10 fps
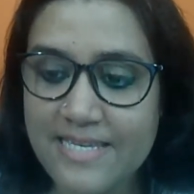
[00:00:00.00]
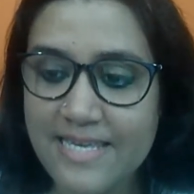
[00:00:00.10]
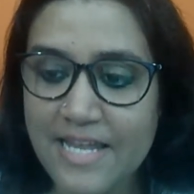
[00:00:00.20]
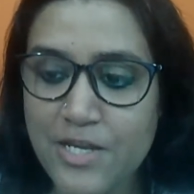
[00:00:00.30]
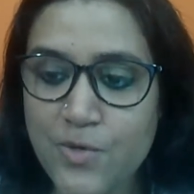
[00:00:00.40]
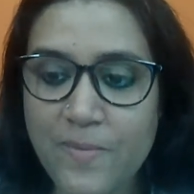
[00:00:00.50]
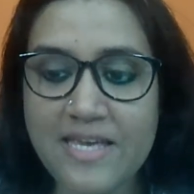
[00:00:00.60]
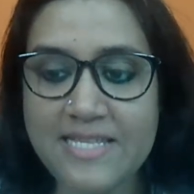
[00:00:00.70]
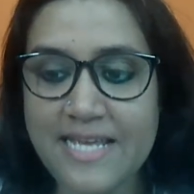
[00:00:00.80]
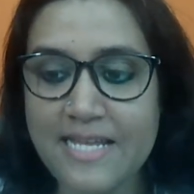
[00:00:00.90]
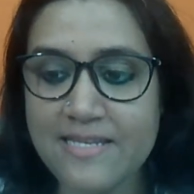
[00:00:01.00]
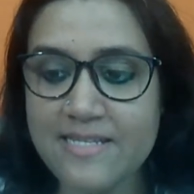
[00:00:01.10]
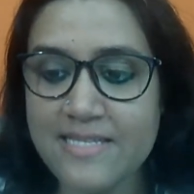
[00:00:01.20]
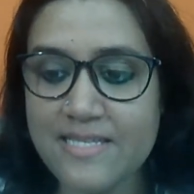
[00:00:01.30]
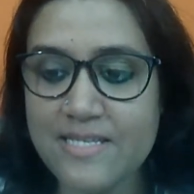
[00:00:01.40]
Can you make a
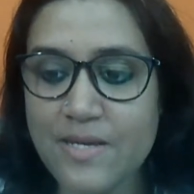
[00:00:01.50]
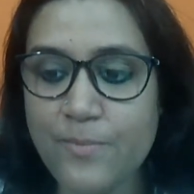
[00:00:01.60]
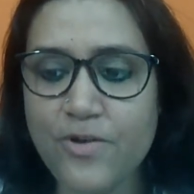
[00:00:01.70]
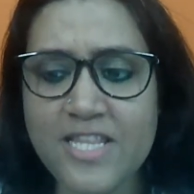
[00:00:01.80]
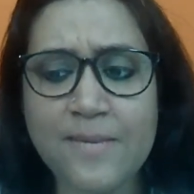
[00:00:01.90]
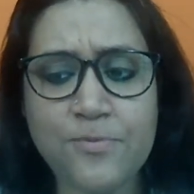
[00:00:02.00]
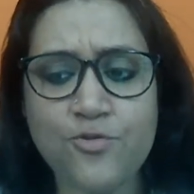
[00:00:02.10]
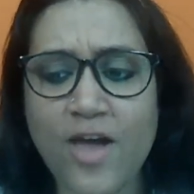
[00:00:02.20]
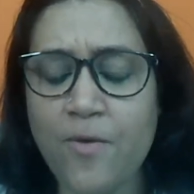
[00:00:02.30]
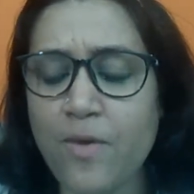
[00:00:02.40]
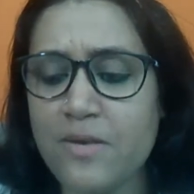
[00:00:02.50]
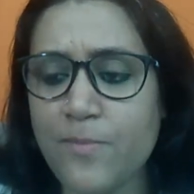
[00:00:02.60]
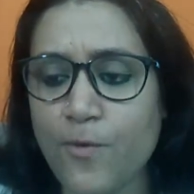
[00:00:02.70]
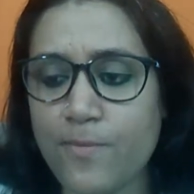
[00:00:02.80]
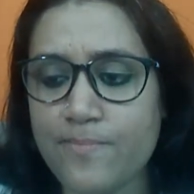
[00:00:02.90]
sentence? Pradeep, try one
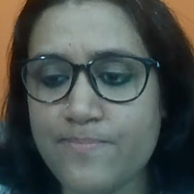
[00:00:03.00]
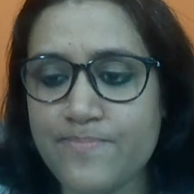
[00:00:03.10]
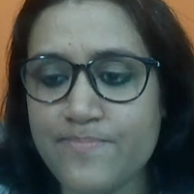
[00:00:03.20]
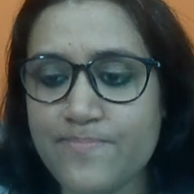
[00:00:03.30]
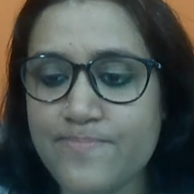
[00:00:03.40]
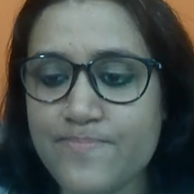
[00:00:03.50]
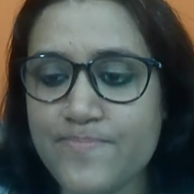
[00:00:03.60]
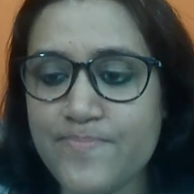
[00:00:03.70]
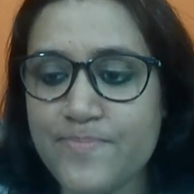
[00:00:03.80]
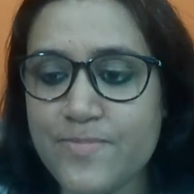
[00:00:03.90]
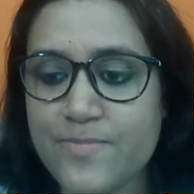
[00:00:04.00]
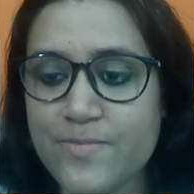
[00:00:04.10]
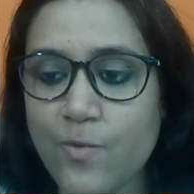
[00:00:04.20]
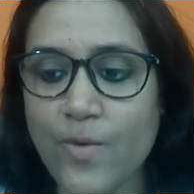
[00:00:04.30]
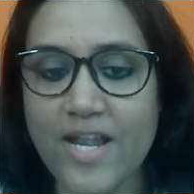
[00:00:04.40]
more.
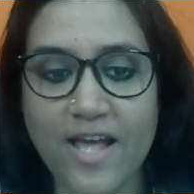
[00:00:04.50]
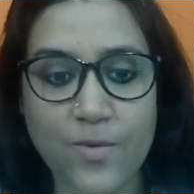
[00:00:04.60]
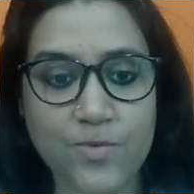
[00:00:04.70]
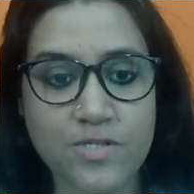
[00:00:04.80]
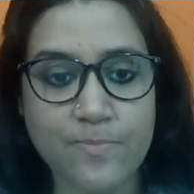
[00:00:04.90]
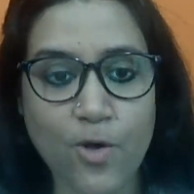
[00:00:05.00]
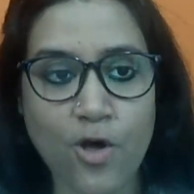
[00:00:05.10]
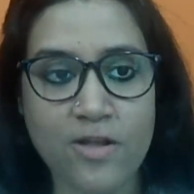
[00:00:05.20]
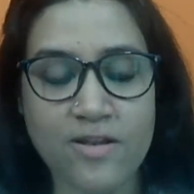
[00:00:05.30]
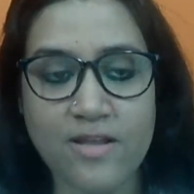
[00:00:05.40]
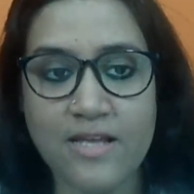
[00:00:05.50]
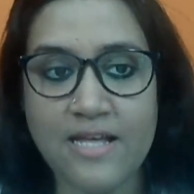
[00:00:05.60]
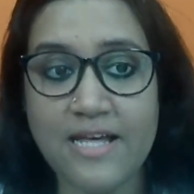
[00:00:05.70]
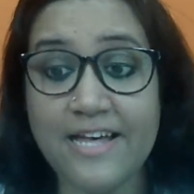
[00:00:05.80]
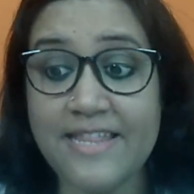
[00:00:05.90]
When I was born,
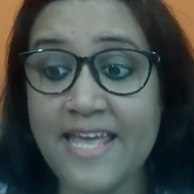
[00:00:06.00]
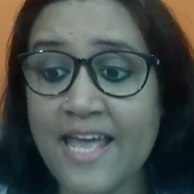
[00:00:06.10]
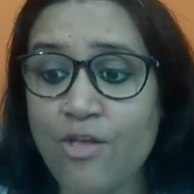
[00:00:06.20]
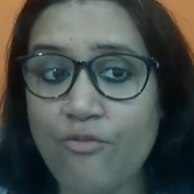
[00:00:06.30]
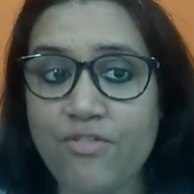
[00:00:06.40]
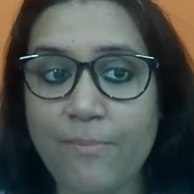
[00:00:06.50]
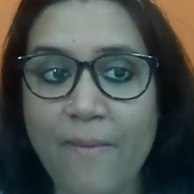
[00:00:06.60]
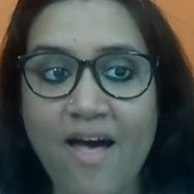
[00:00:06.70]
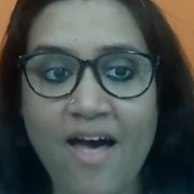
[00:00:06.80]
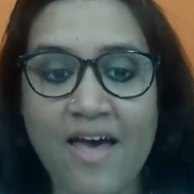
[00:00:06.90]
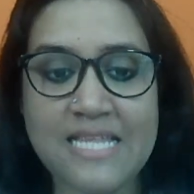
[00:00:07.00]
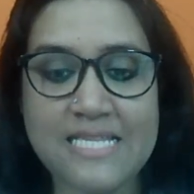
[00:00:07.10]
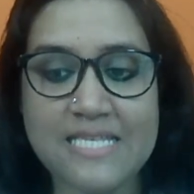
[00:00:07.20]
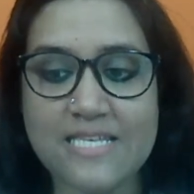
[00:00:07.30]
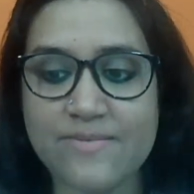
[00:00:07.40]
a thing of the
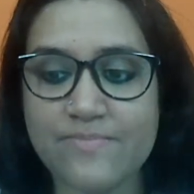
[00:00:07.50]
past.